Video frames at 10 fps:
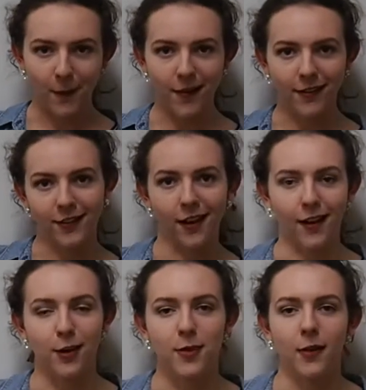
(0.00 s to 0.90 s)
we are
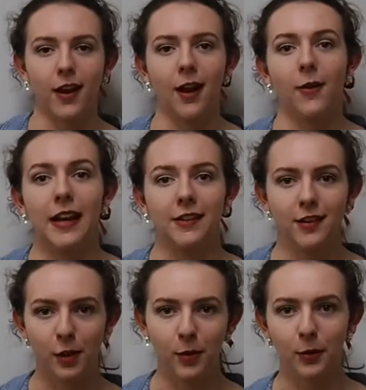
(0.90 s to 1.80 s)
talking about how a
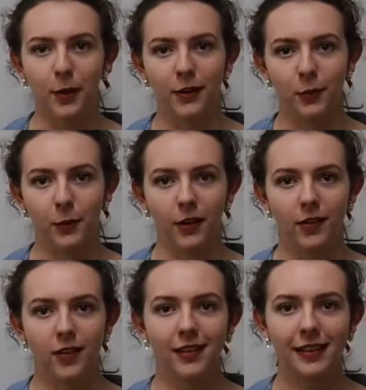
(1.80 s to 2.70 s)
sailboat race
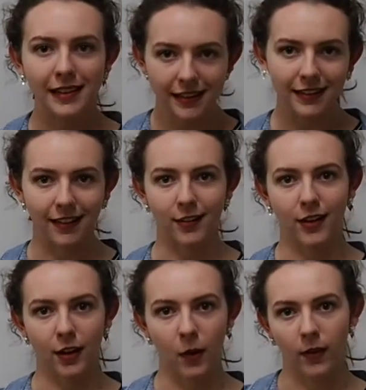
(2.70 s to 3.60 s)
works. Let's
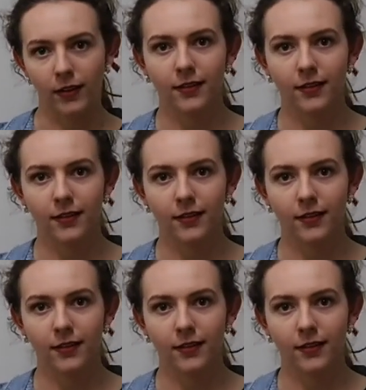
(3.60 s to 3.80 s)
get going.